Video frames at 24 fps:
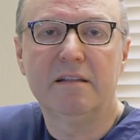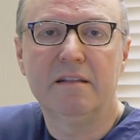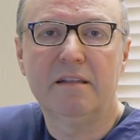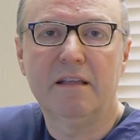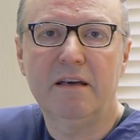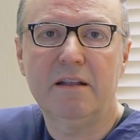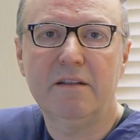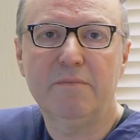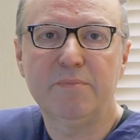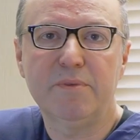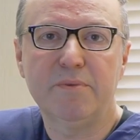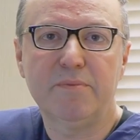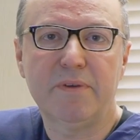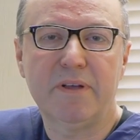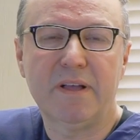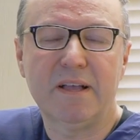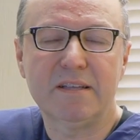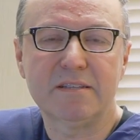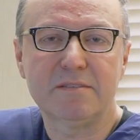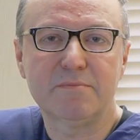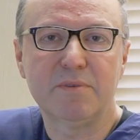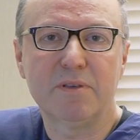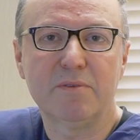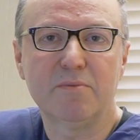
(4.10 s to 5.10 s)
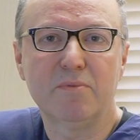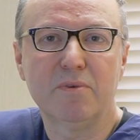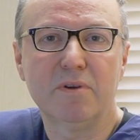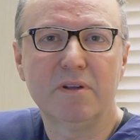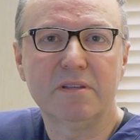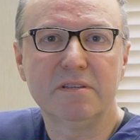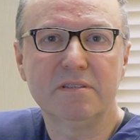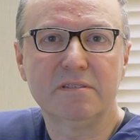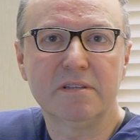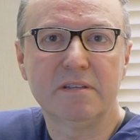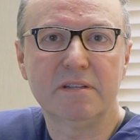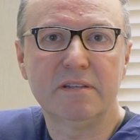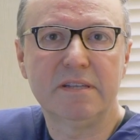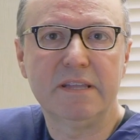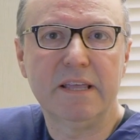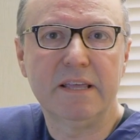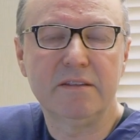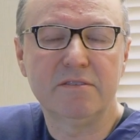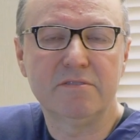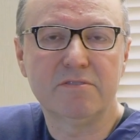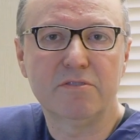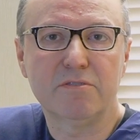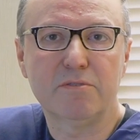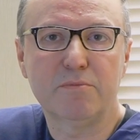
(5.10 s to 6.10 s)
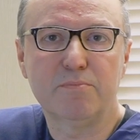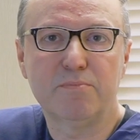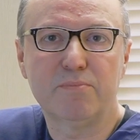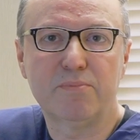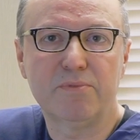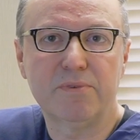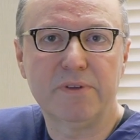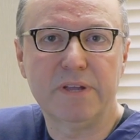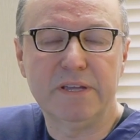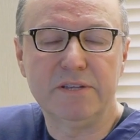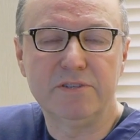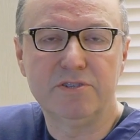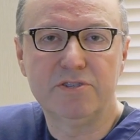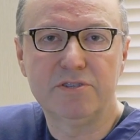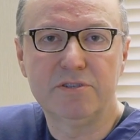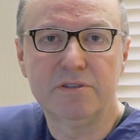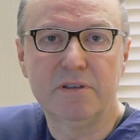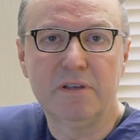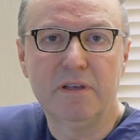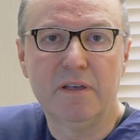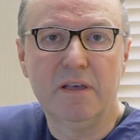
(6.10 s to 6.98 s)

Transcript: lot of people ask me, what is a dental bridge?